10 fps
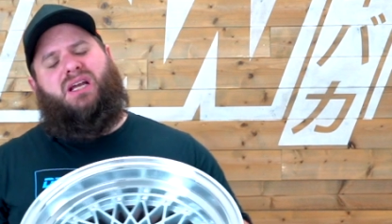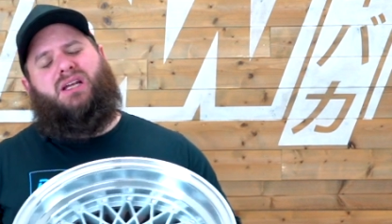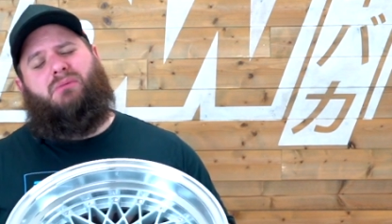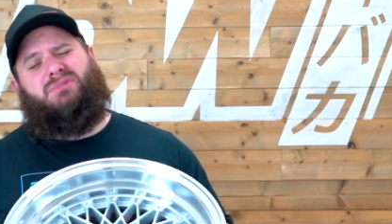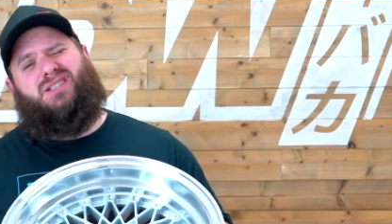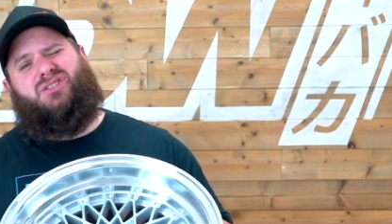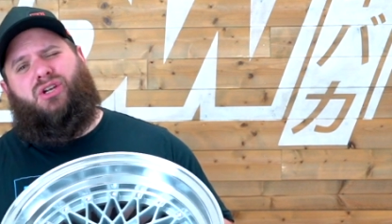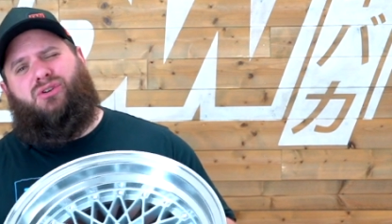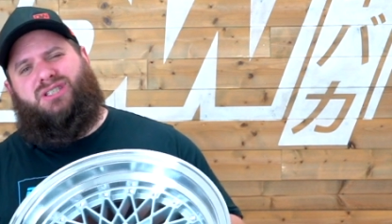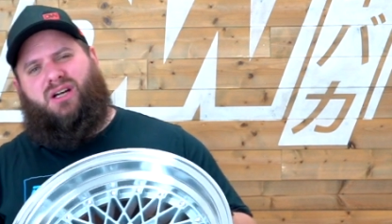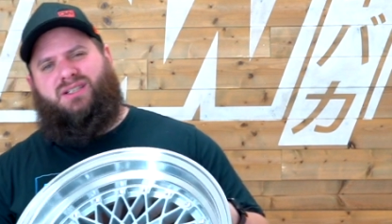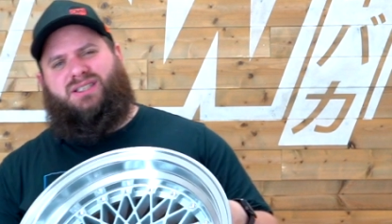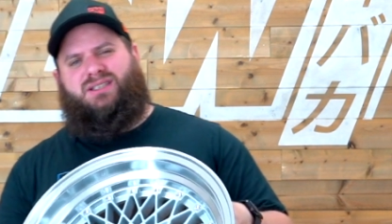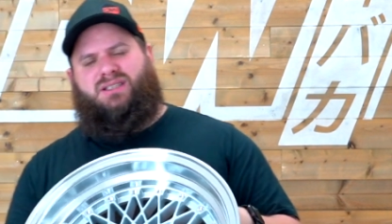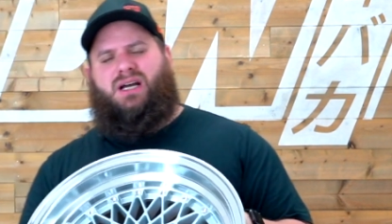Comes in two
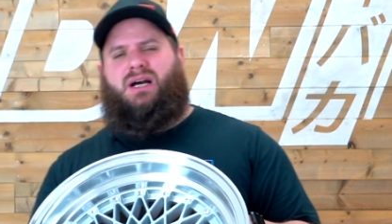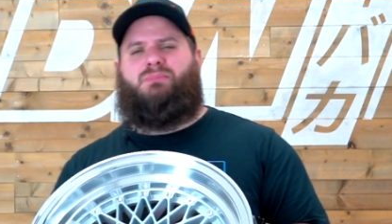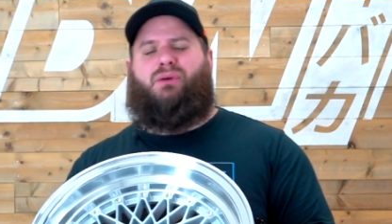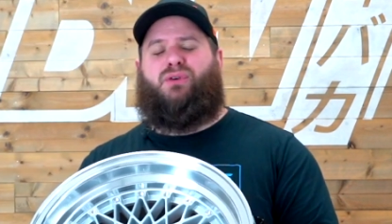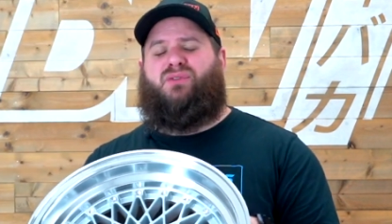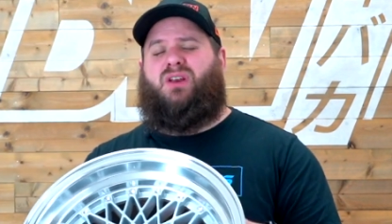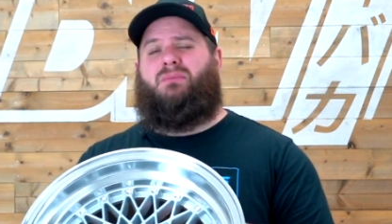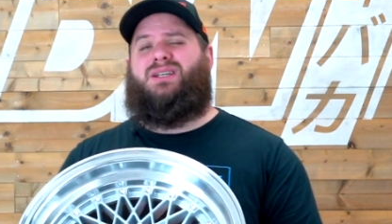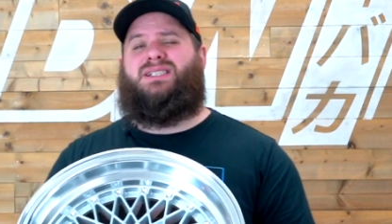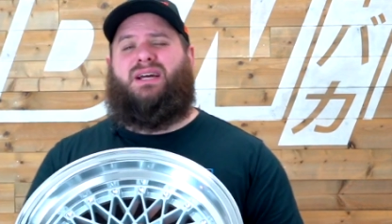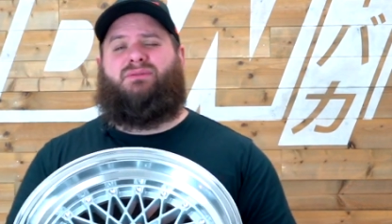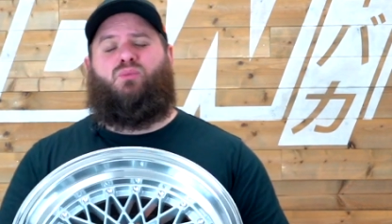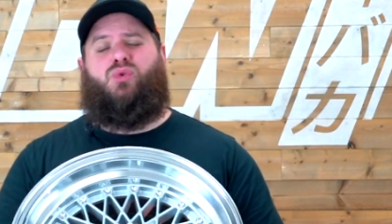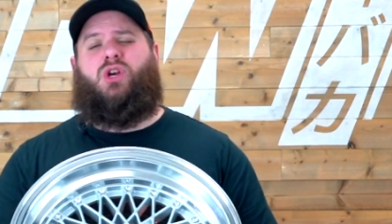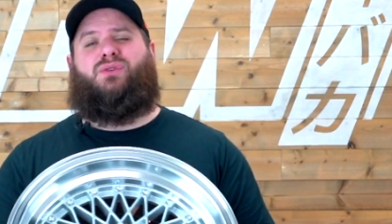sizes, um, a 15 by 7
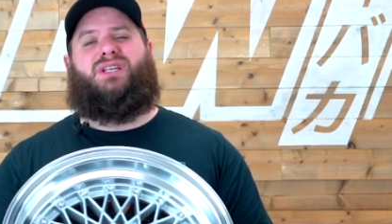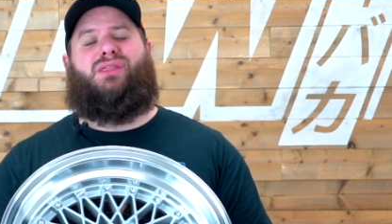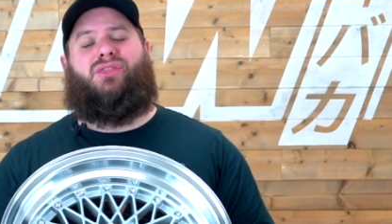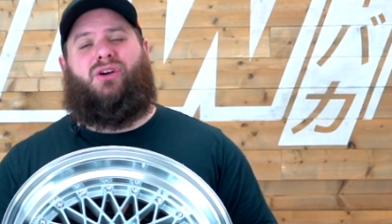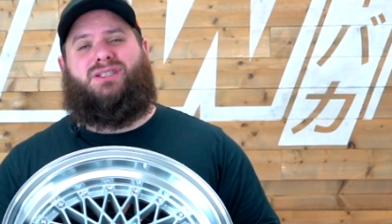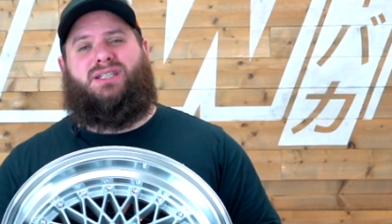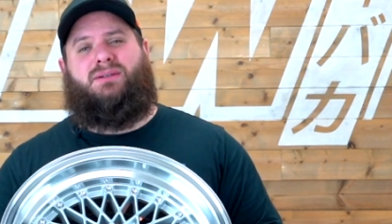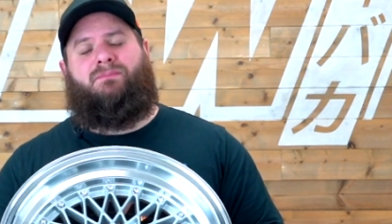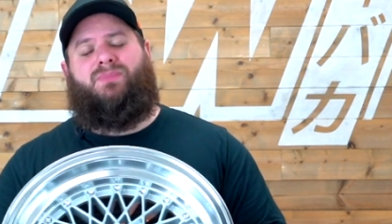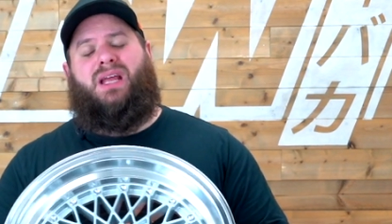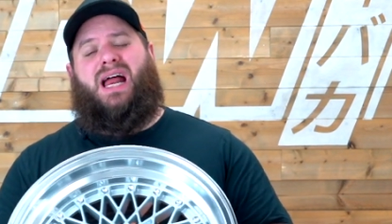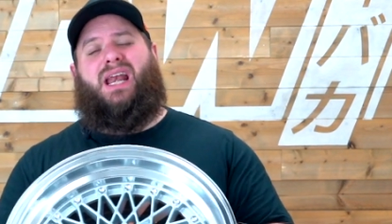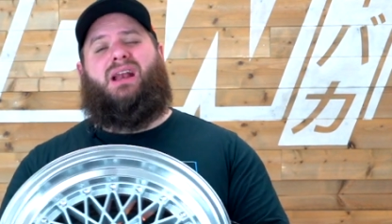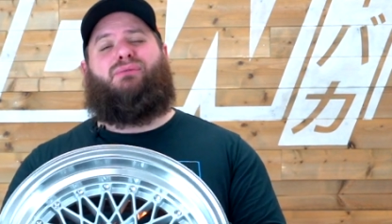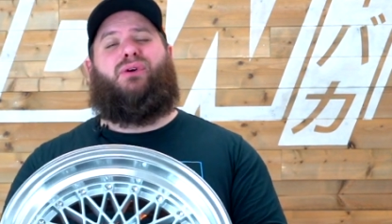with an offset 30
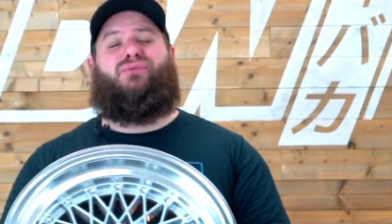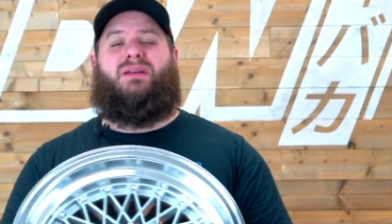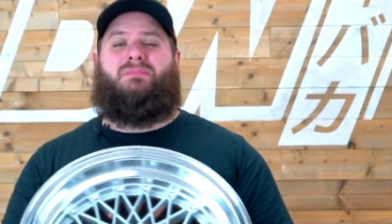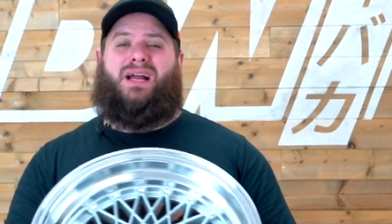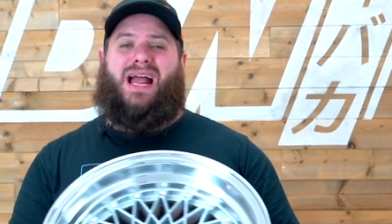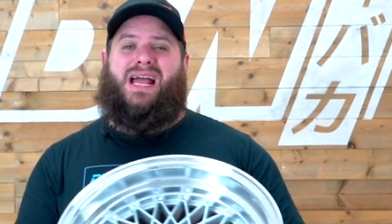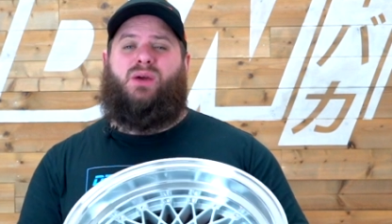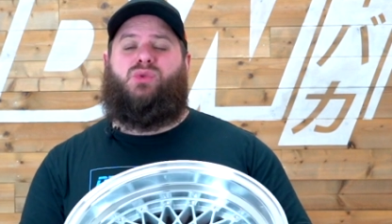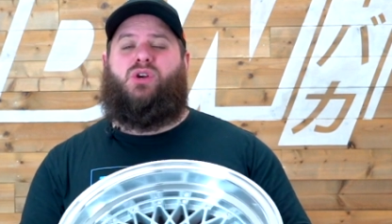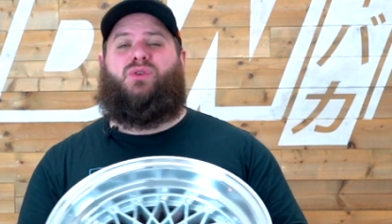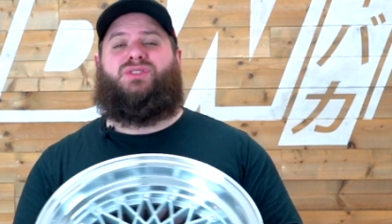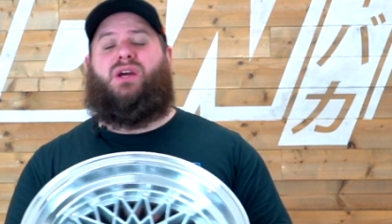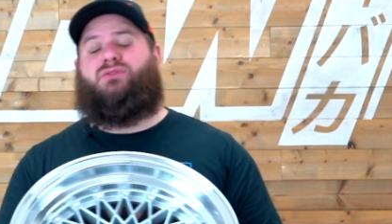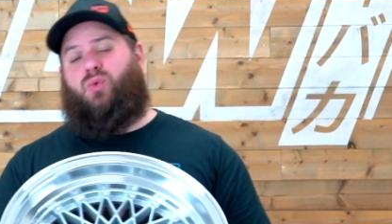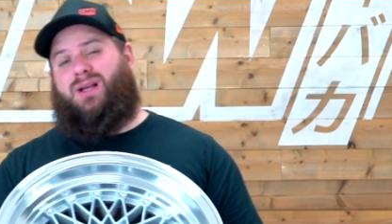and a 15 by 8 with an offset
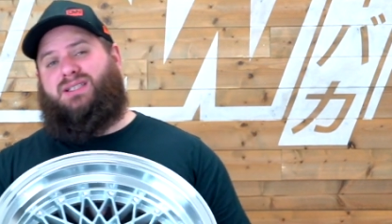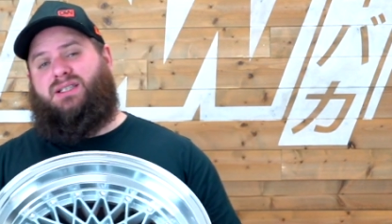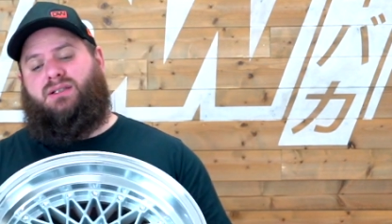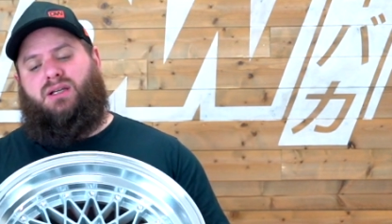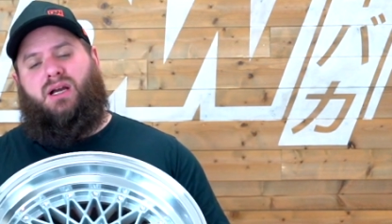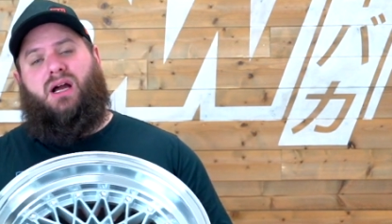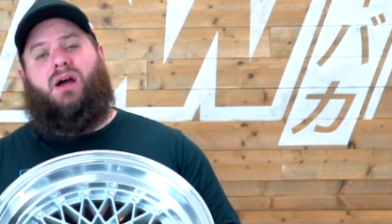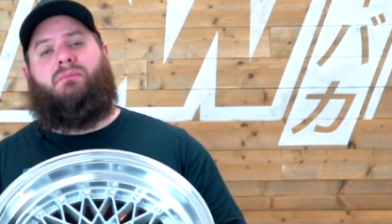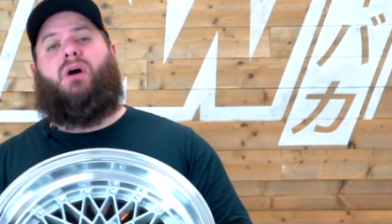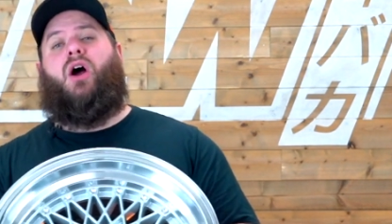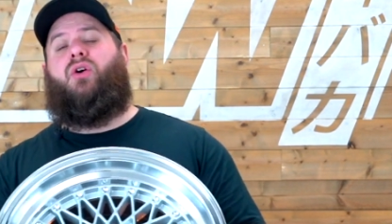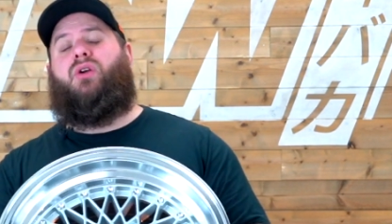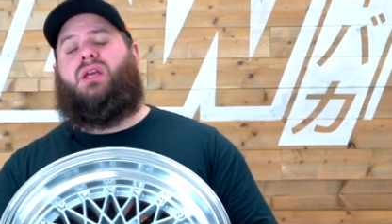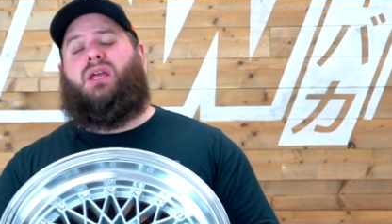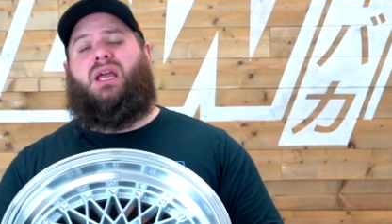of 20, um,
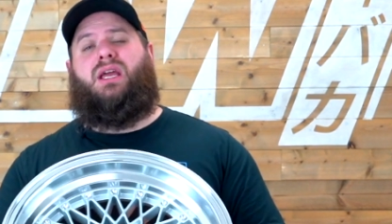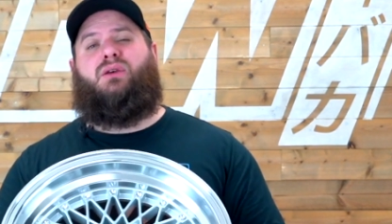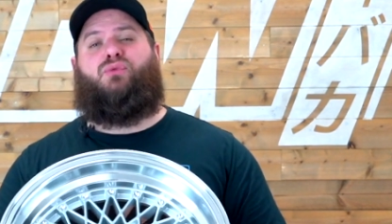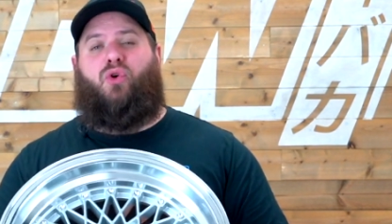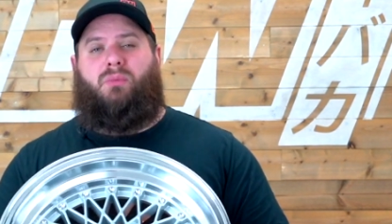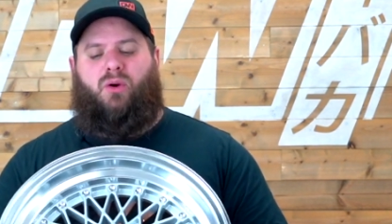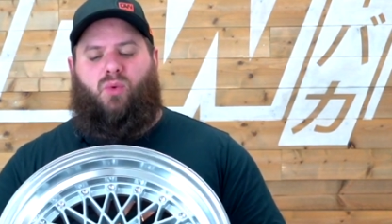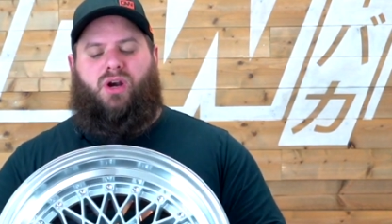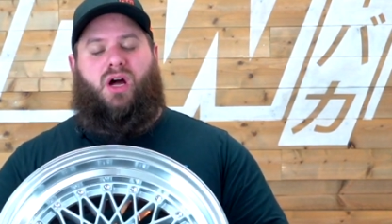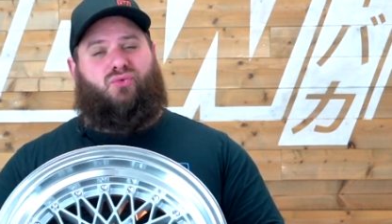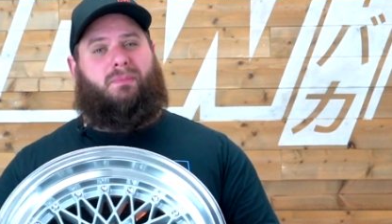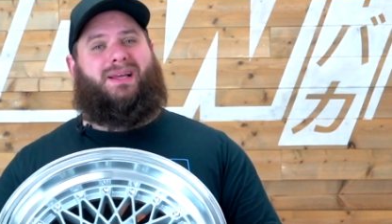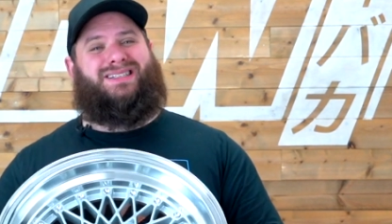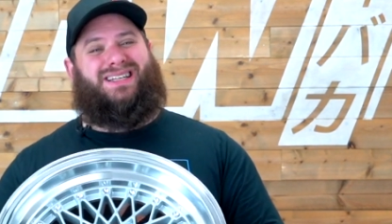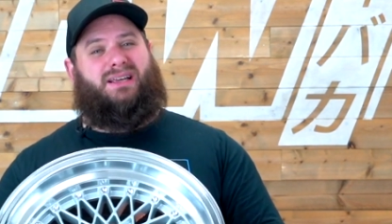only in 4 by 100
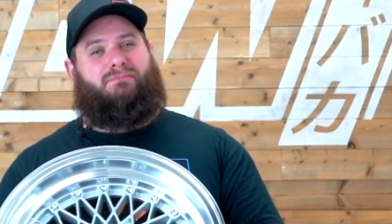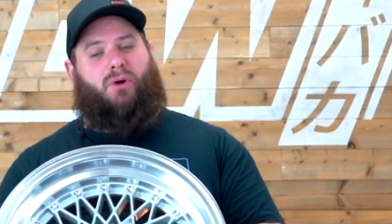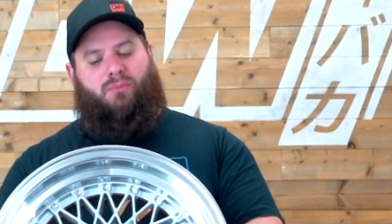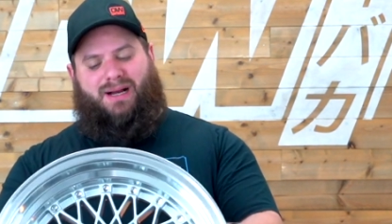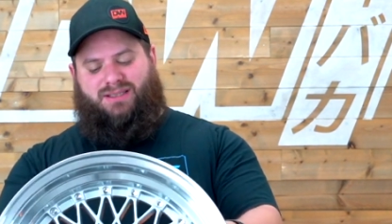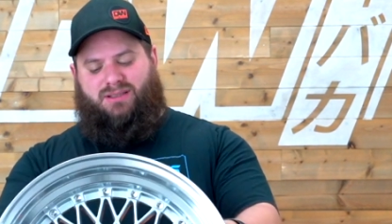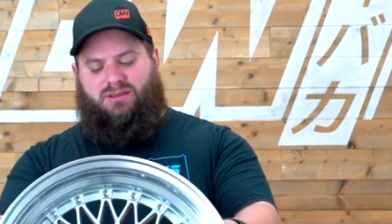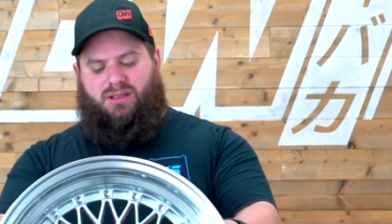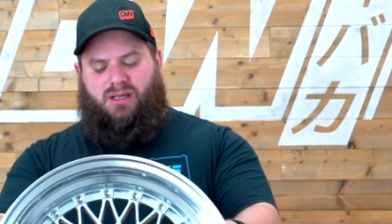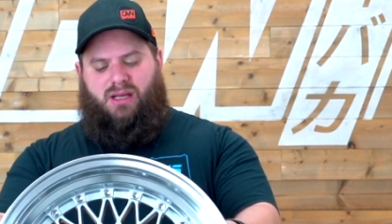PCD bolt pattern.